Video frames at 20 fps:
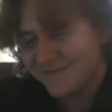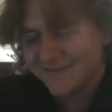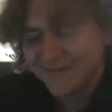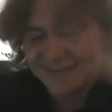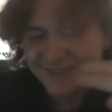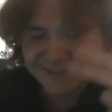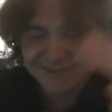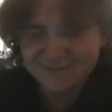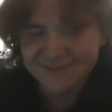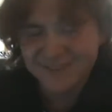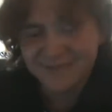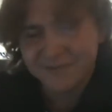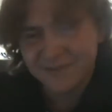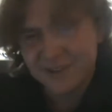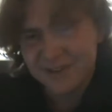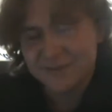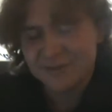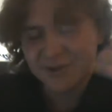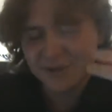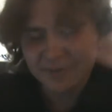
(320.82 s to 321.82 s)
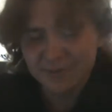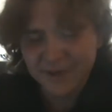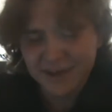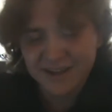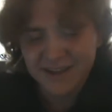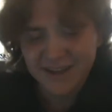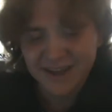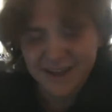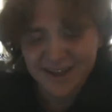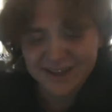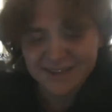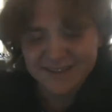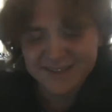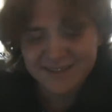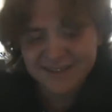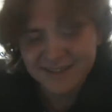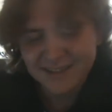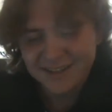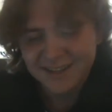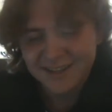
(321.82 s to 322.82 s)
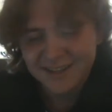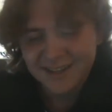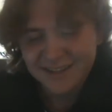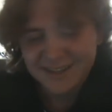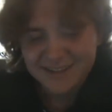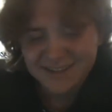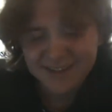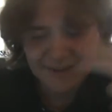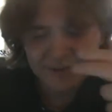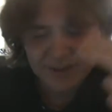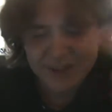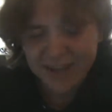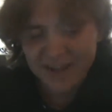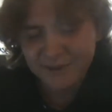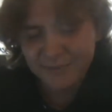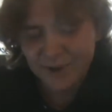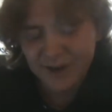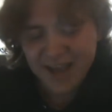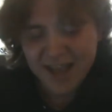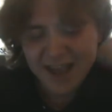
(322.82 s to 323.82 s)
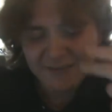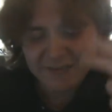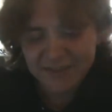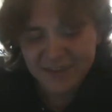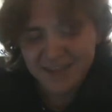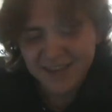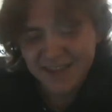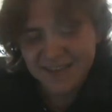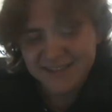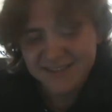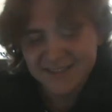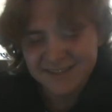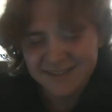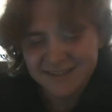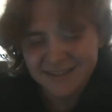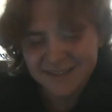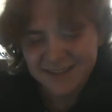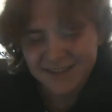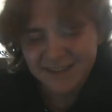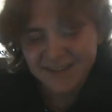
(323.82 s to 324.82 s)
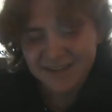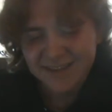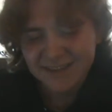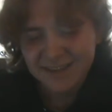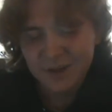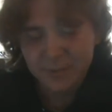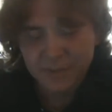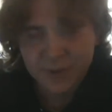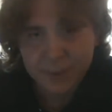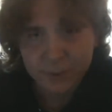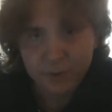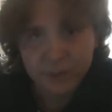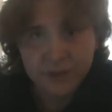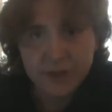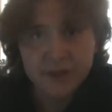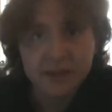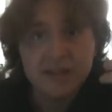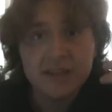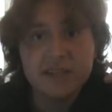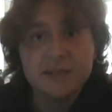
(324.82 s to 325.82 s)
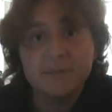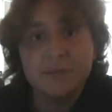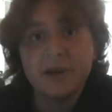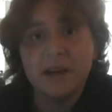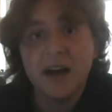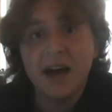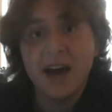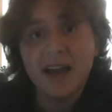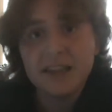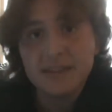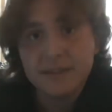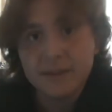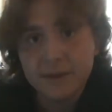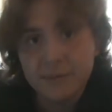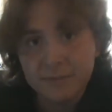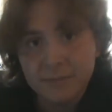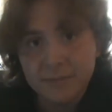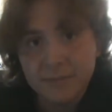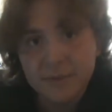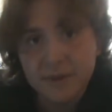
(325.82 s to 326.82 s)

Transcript: the difference with the big guy is, give or take about half the cases, you know, people think he's behind them.